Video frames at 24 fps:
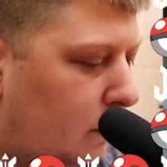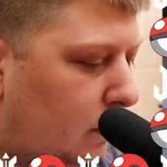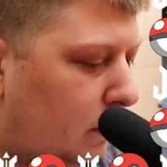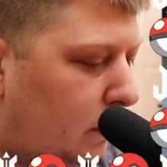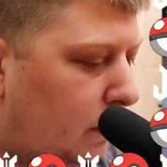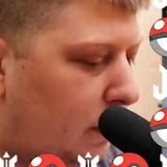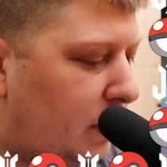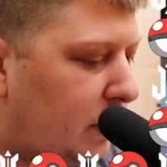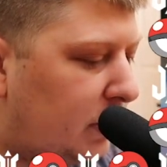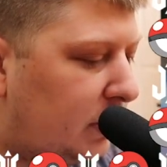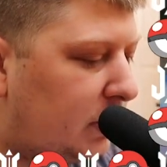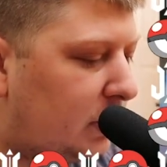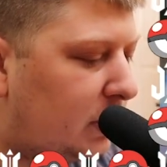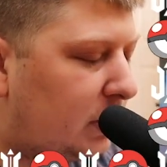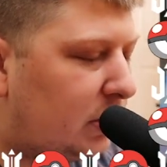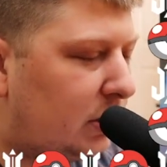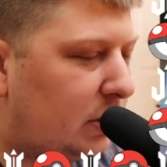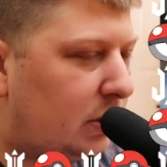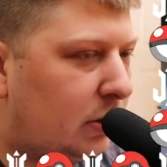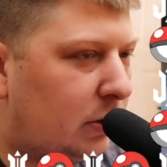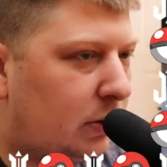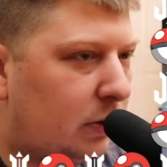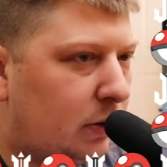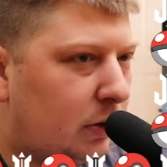What is
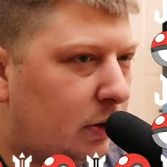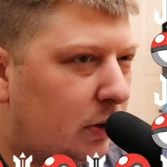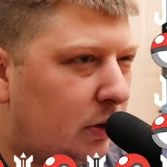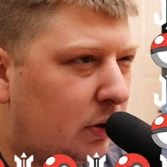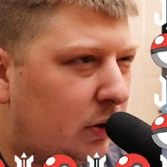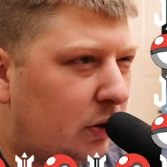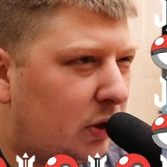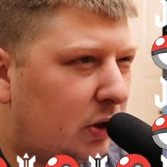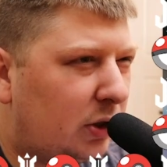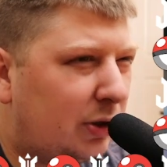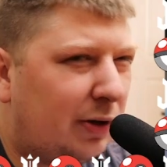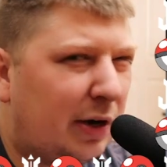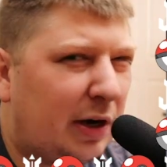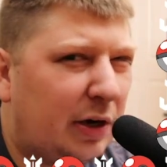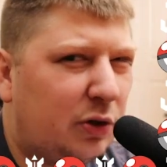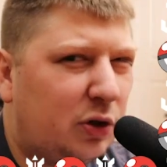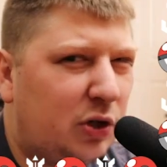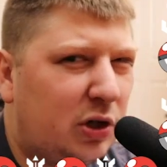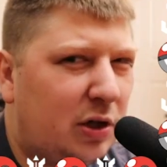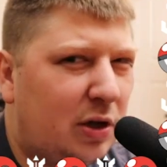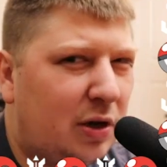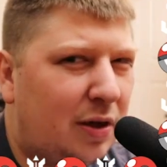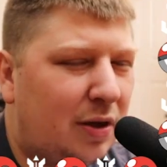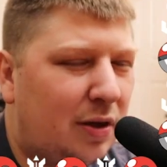this? Is this Crown
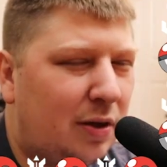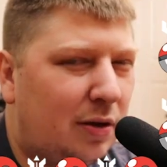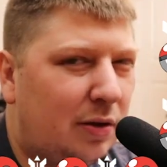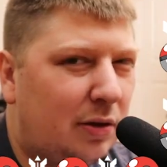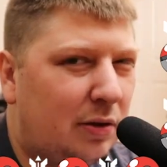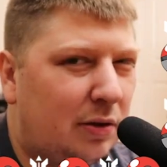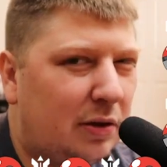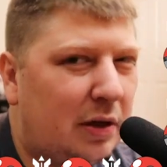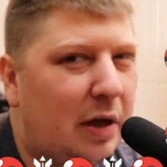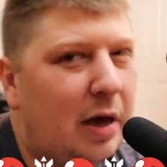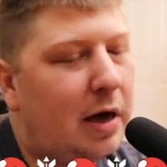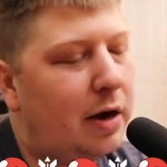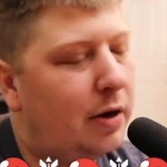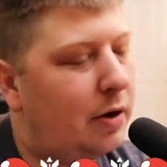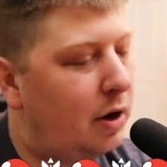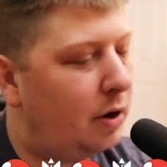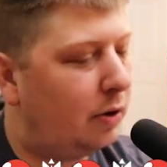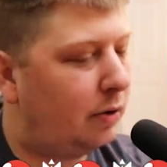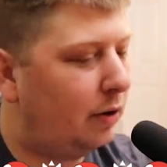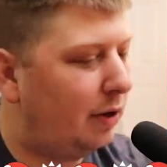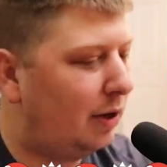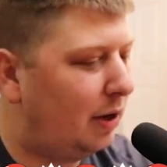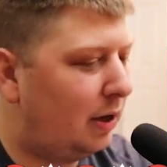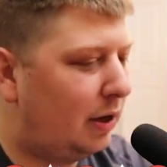Zenith? I don't
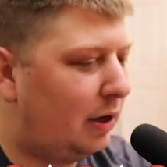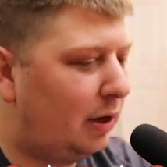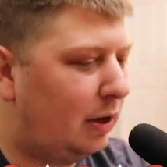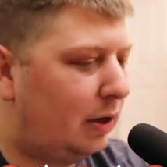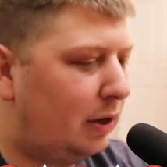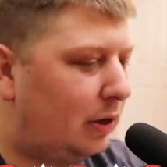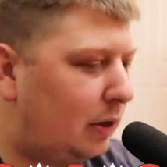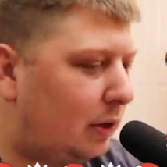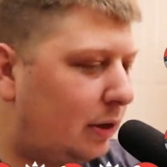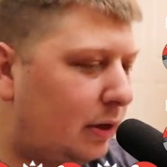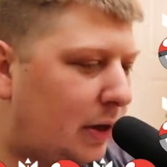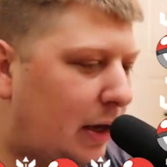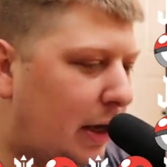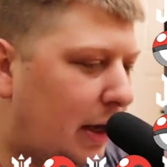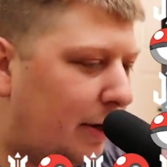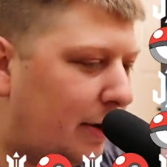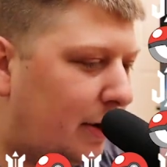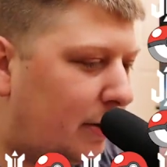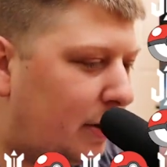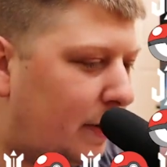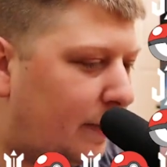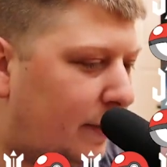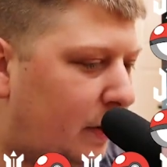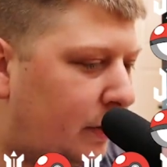know.
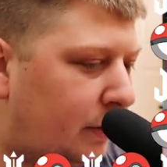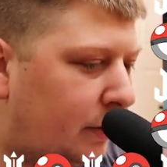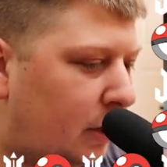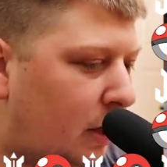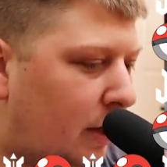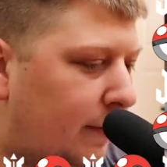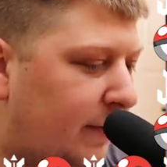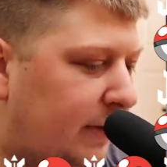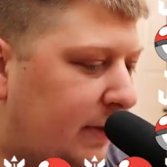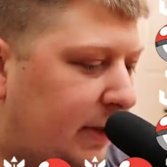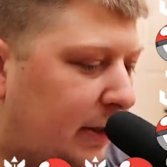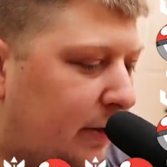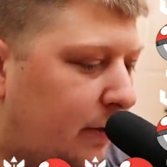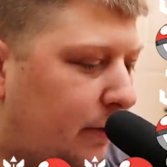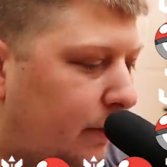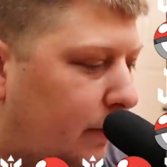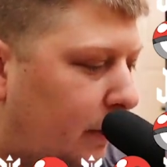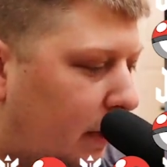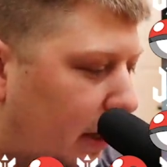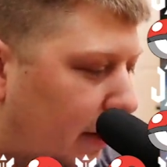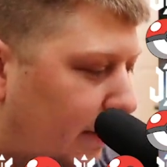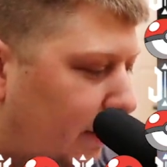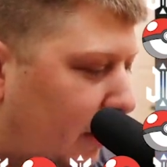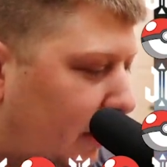Let me know in the comments. I'm
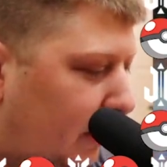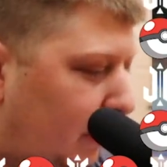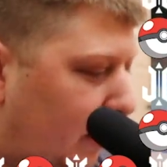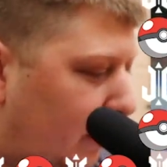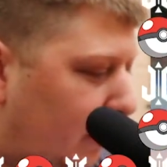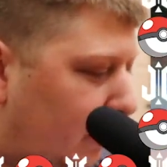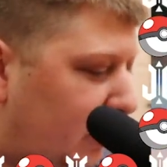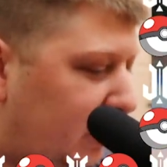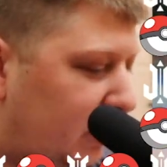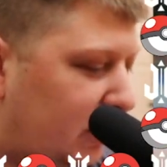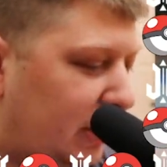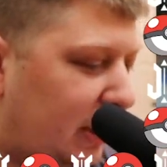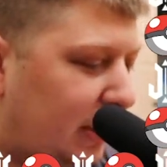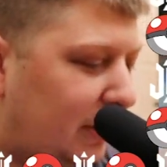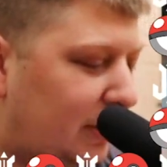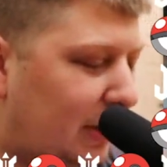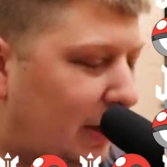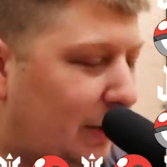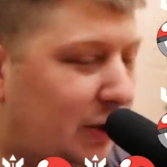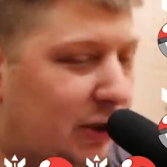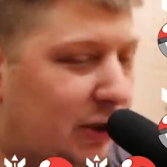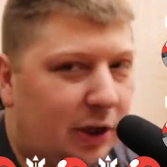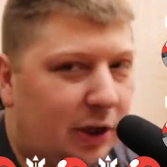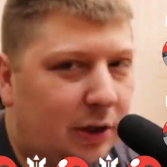not great with the sets.
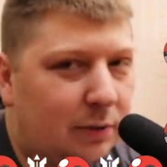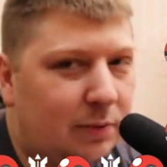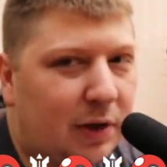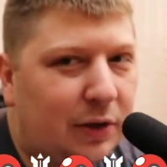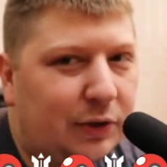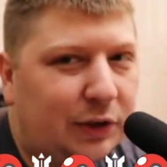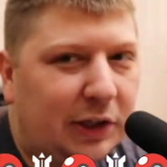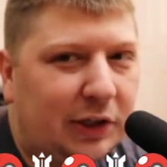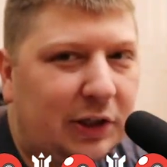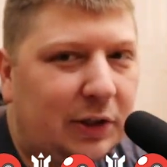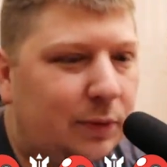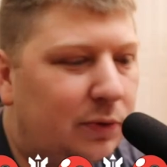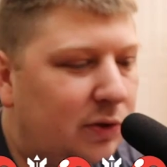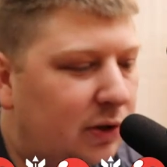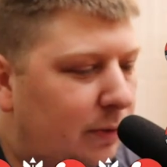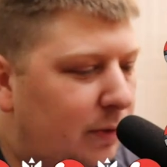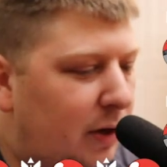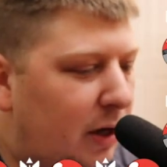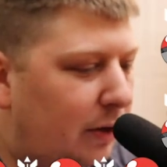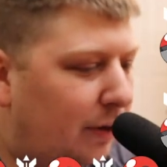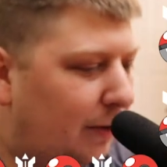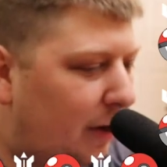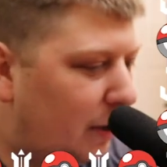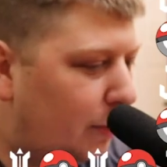I talking about set symbols. I'm
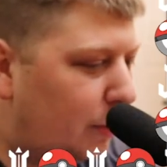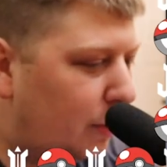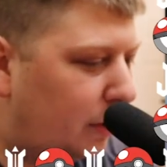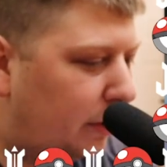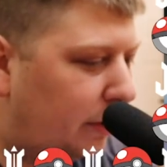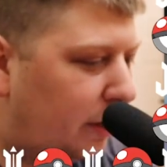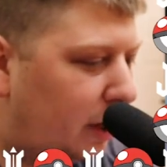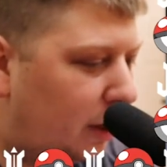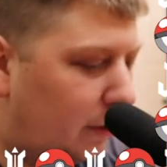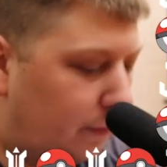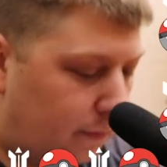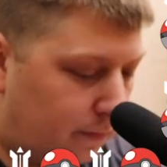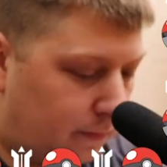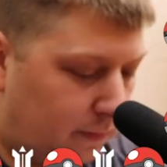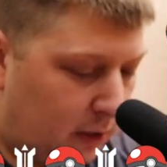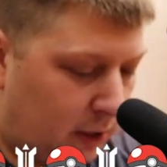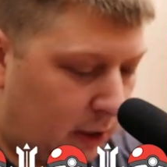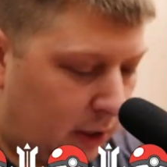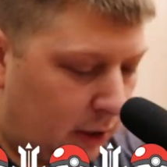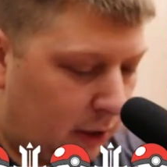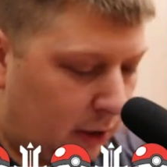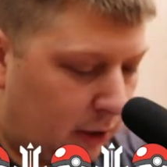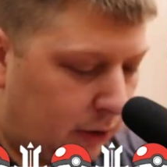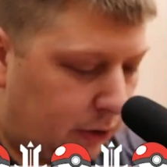not great with a lot of them.
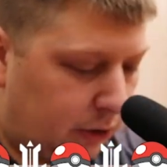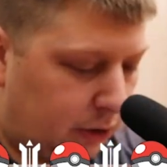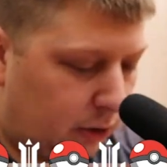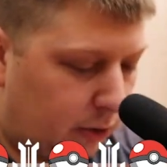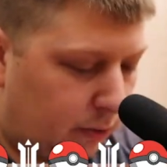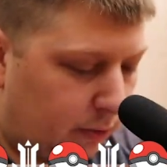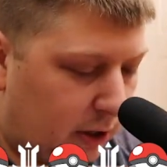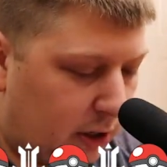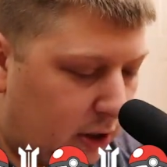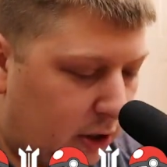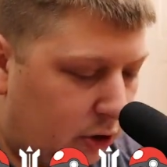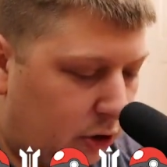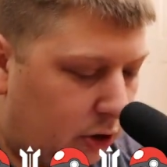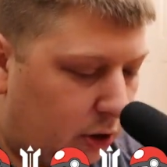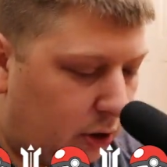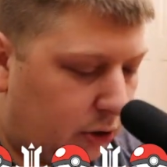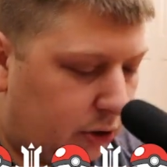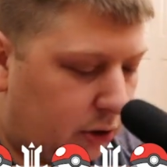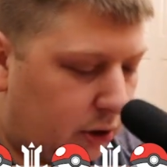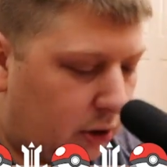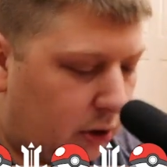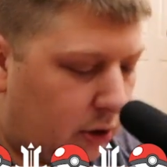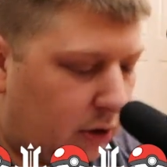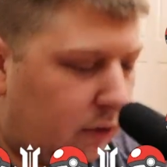So Radiant
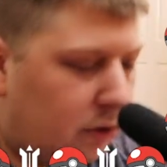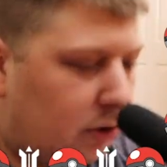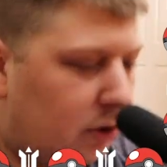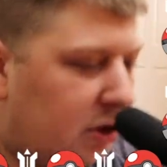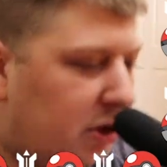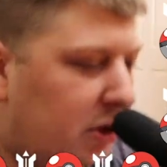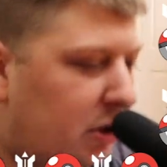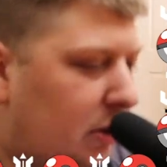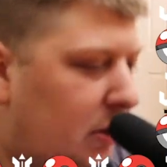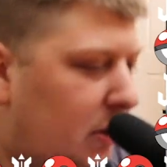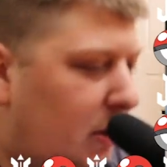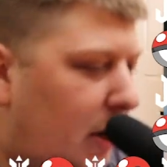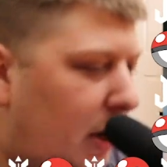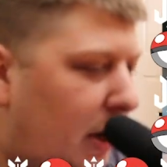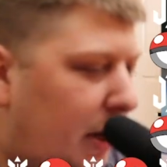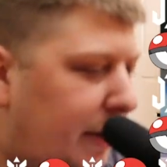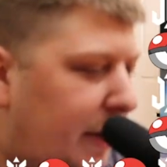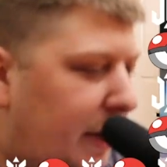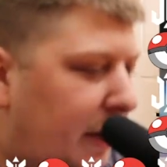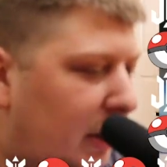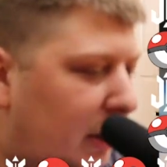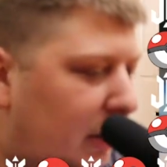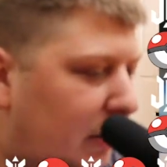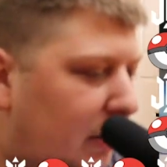Charizard, I
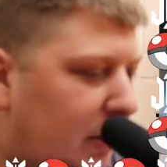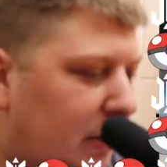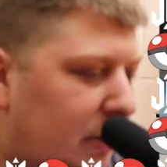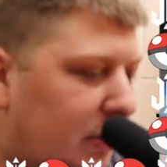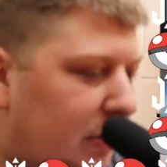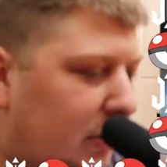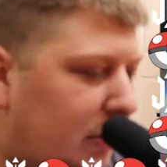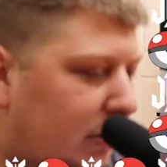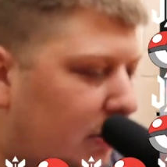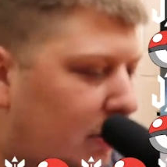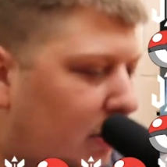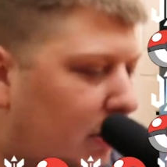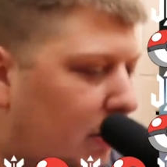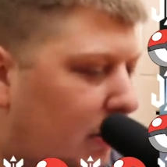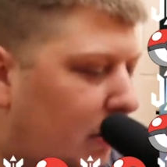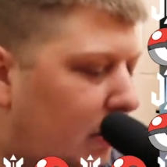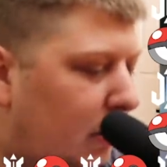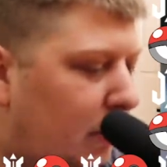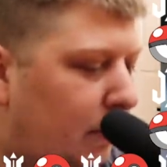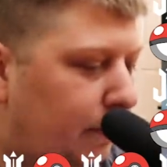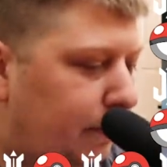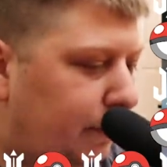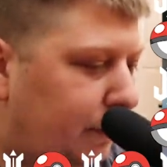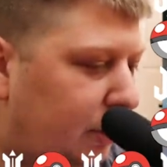like it because, you
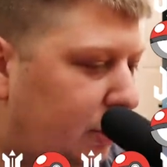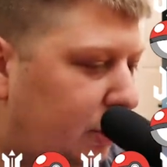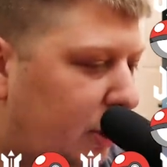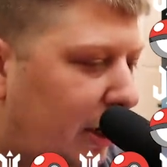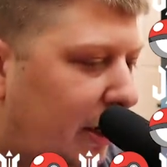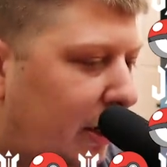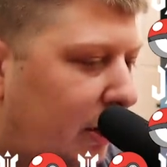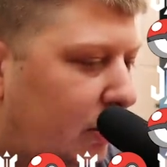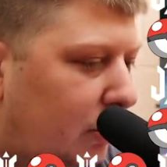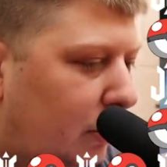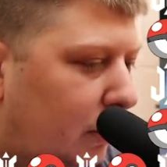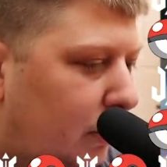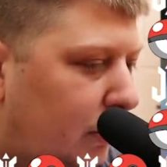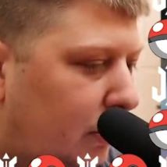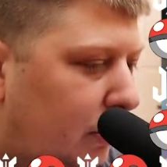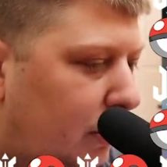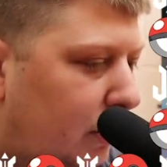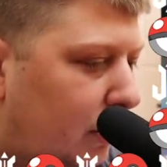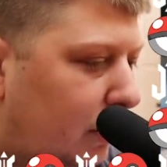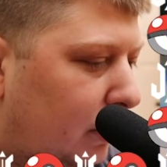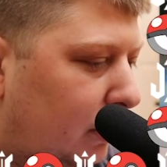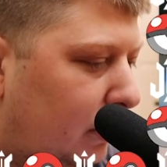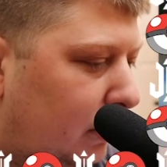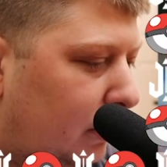know, Shining
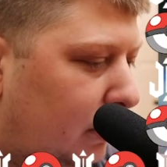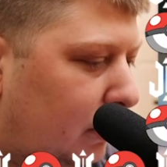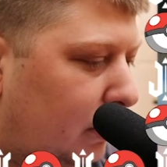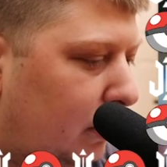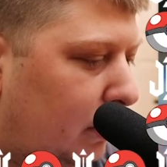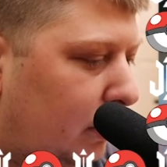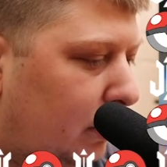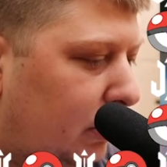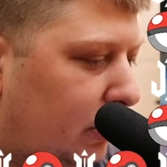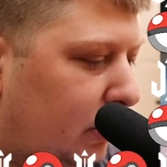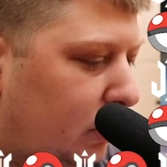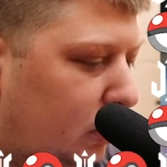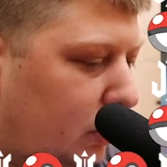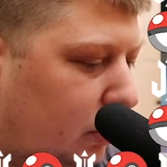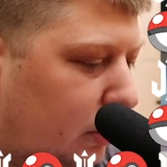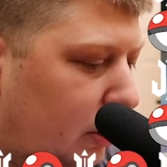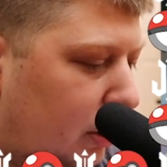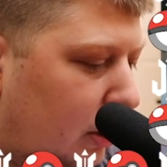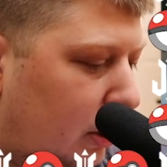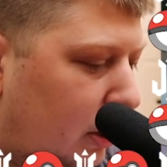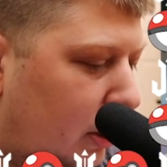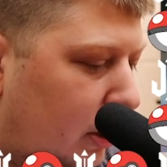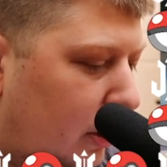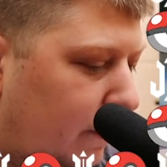Charizard,
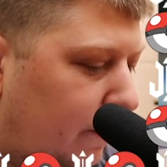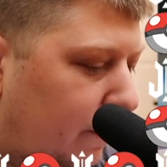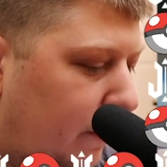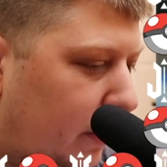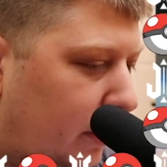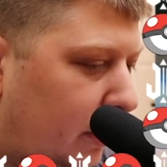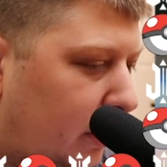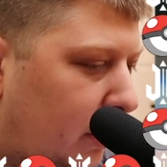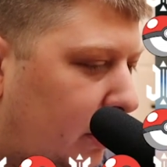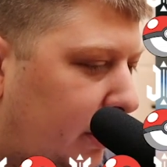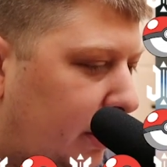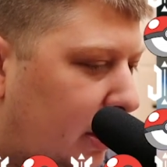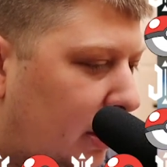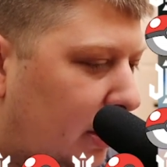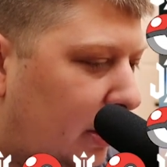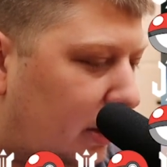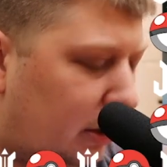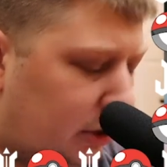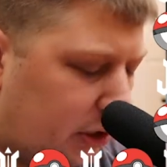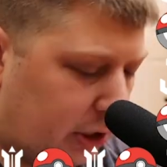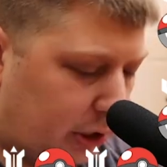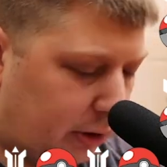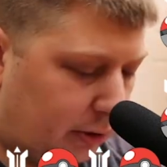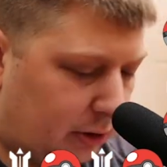essentially. Very clean.
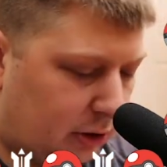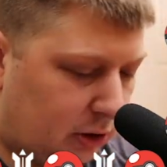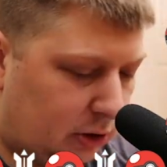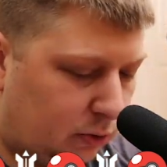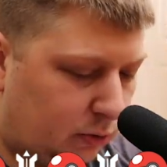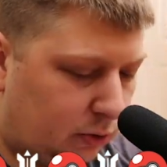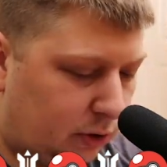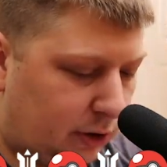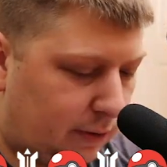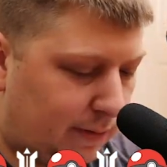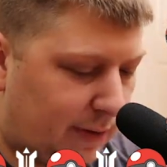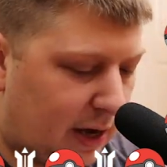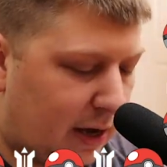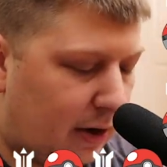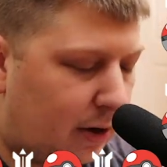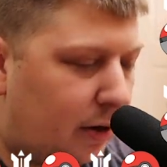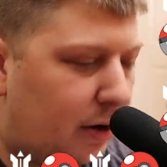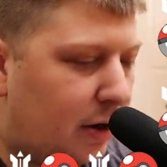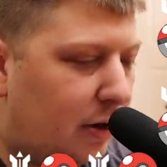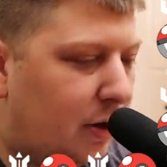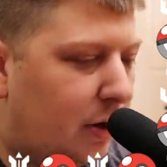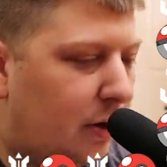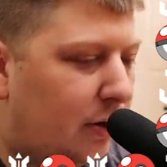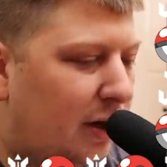The centering is really bad
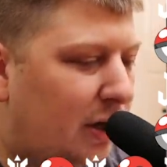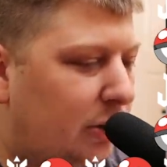on it, though.